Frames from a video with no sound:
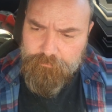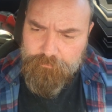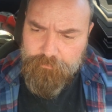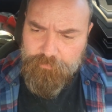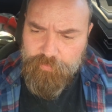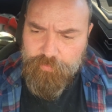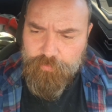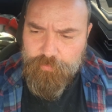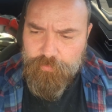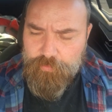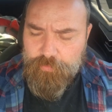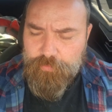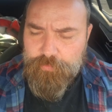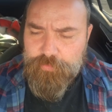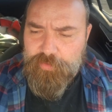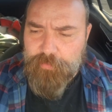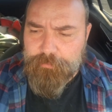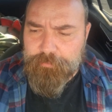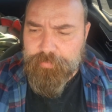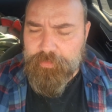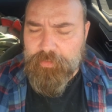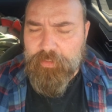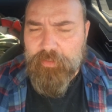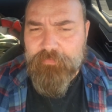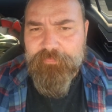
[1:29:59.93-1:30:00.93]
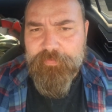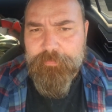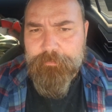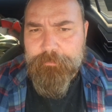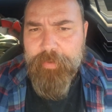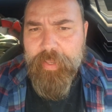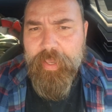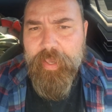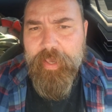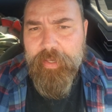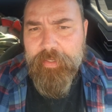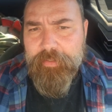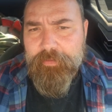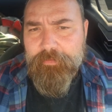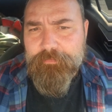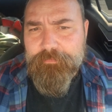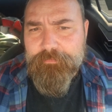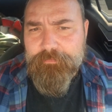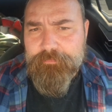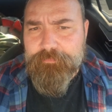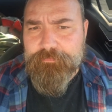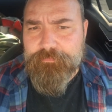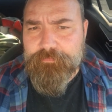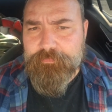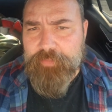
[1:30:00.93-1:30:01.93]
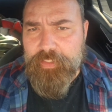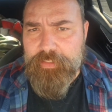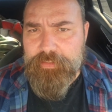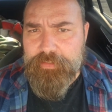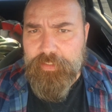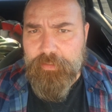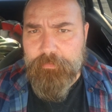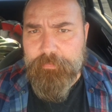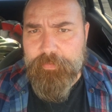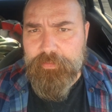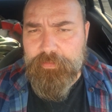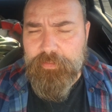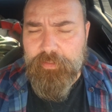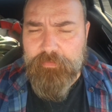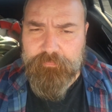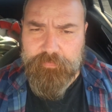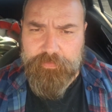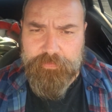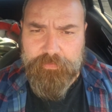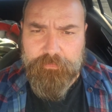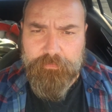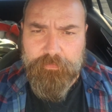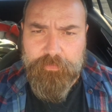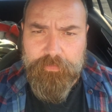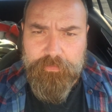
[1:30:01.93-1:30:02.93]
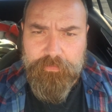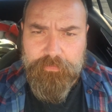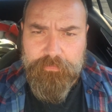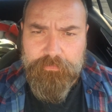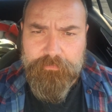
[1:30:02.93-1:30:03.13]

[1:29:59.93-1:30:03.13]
Lose a beloved pet and tell me love isn't real.